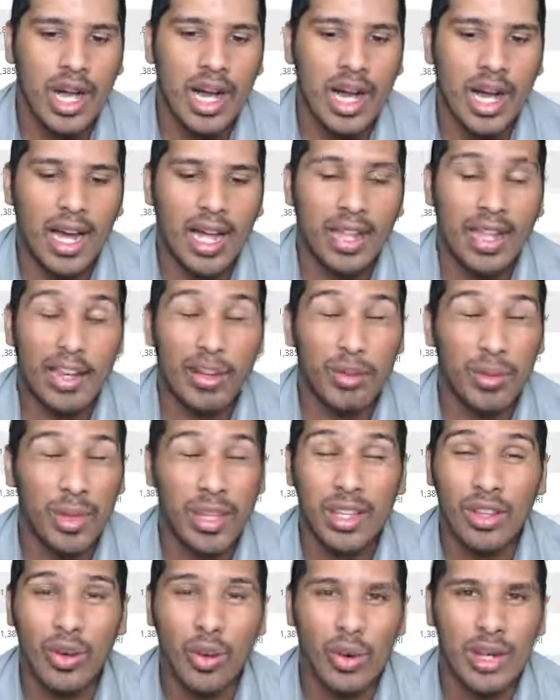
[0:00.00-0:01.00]
That's
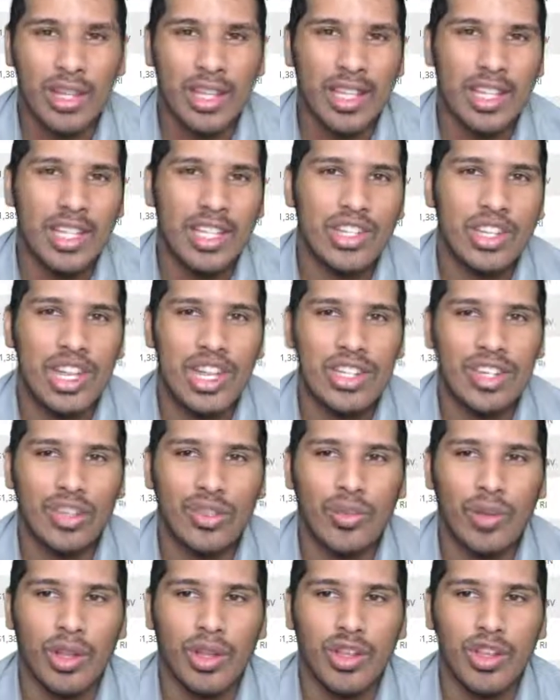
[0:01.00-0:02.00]
really the only thing that
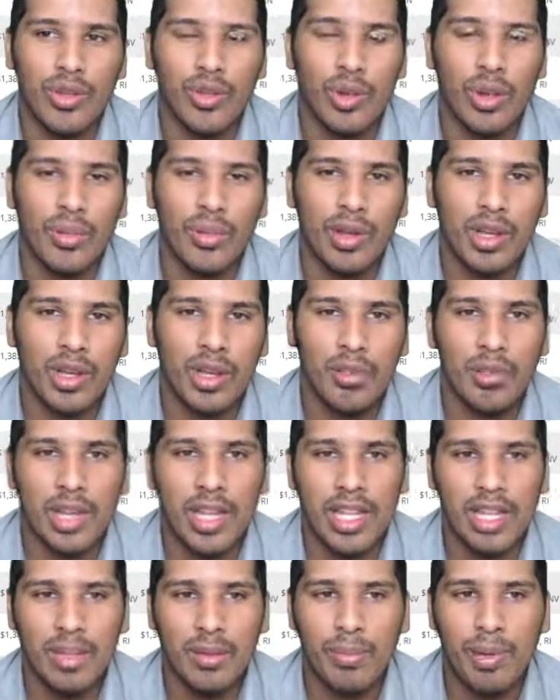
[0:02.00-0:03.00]
changes, whether you want to become an
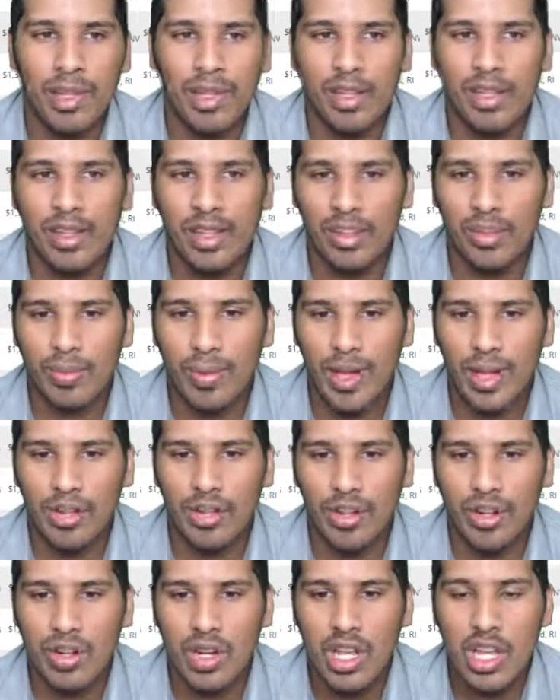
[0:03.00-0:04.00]
independent
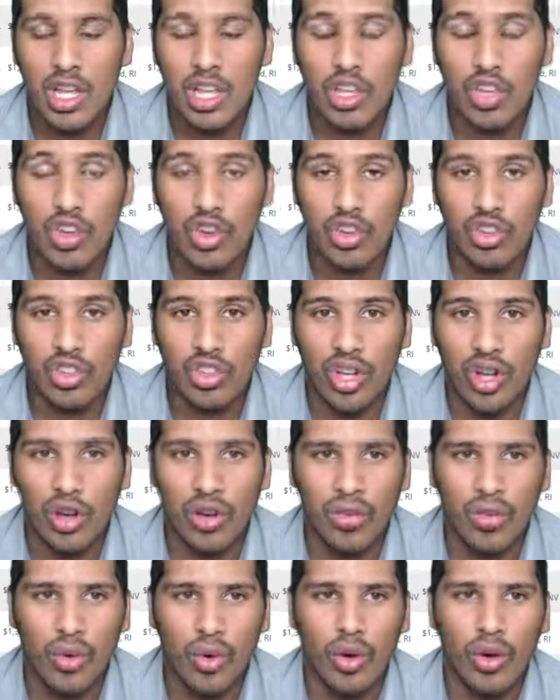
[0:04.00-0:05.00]
dispatcher
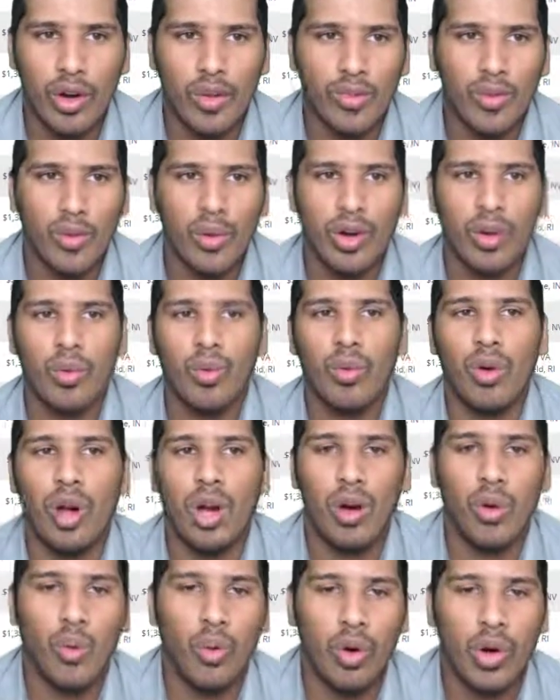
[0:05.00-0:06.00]
yourself or if you want
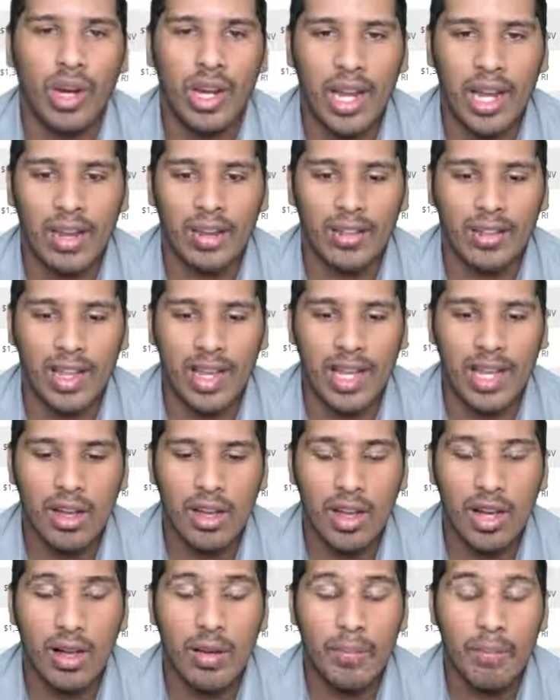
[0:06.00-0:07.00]
to work as
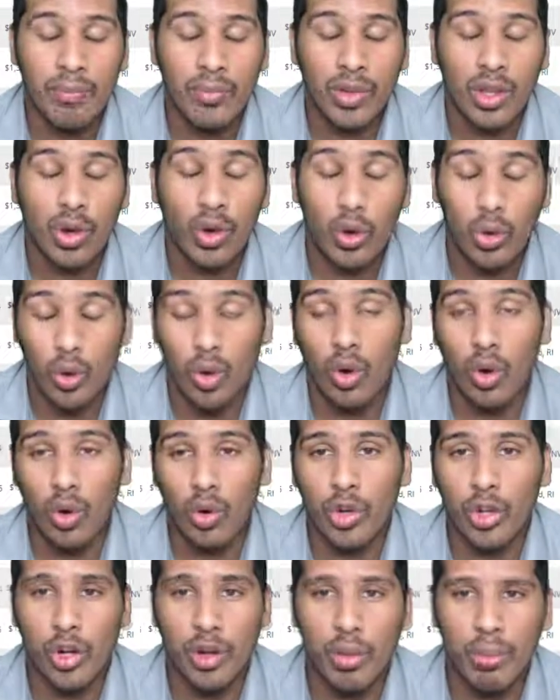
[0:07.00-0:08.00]
a or
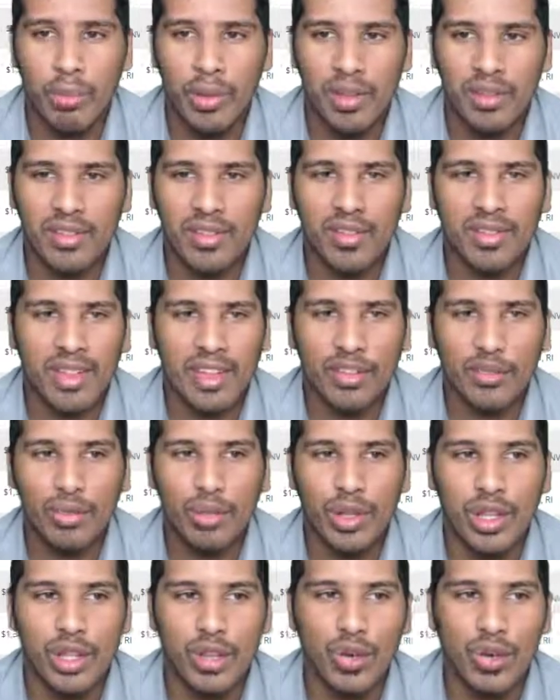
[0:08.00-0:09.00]
own your own business. That's
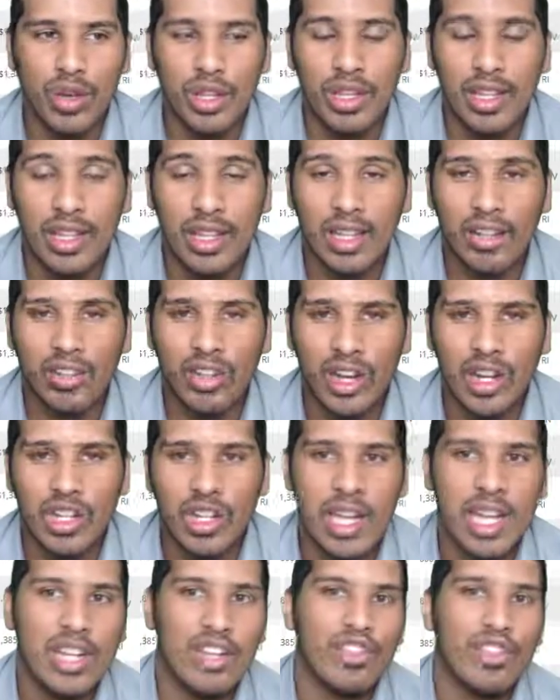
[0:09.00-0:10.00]
really the only thing that's going to
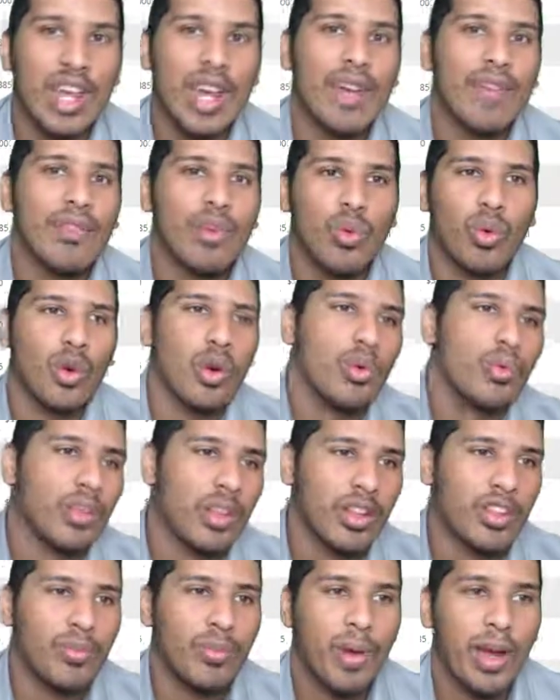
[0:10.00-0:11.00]
change. Now, if you were a
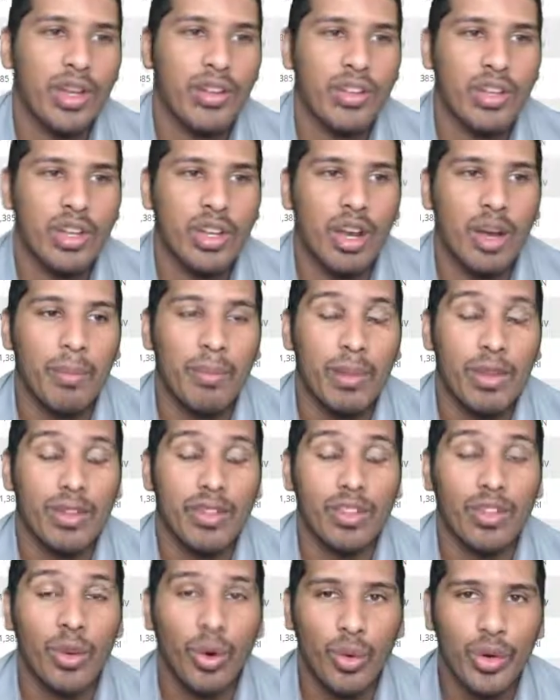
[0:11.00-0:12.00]
dispatching
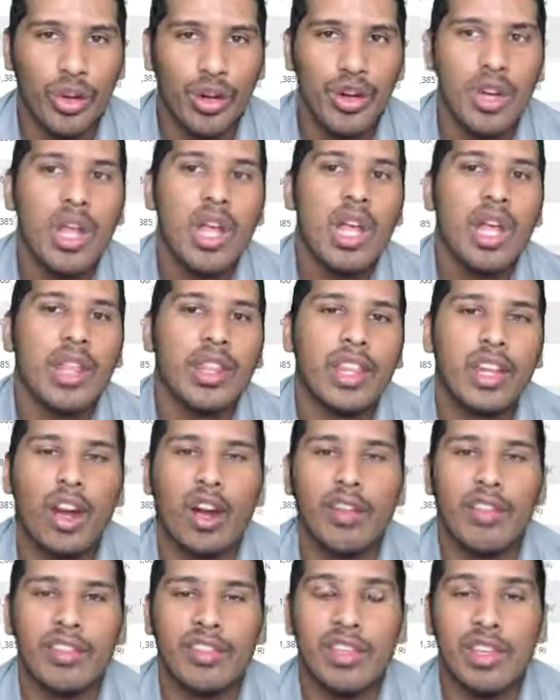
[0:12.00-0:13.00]
business owner, then
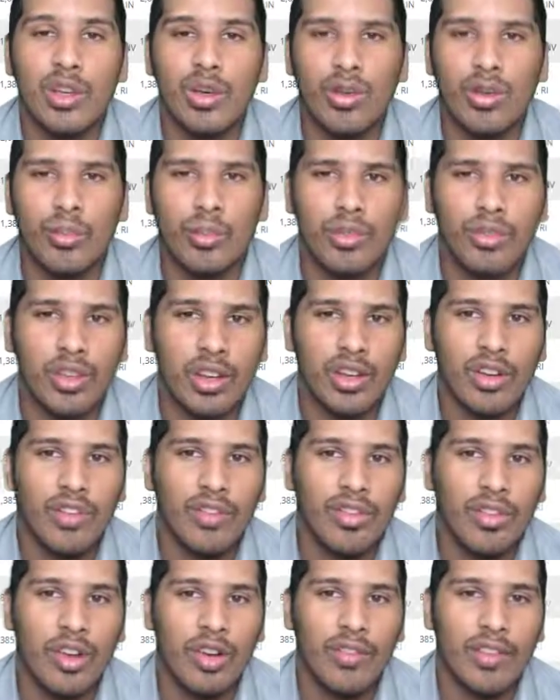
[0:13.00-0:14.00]
obviously you will present
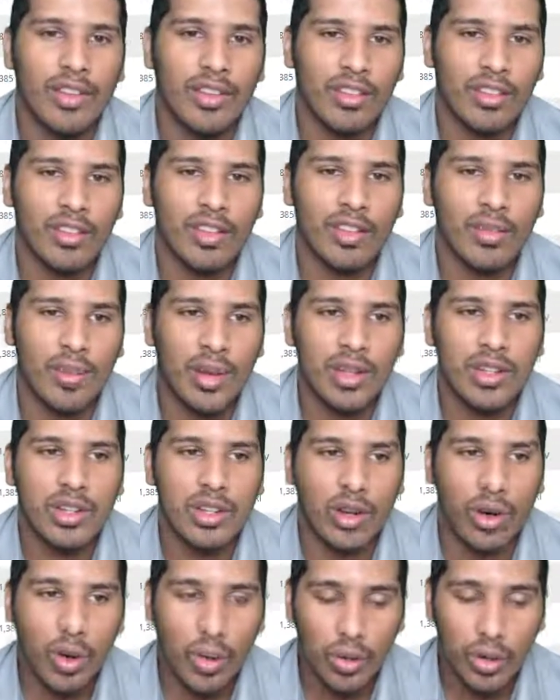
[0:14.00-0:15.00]
yourself as a dispatching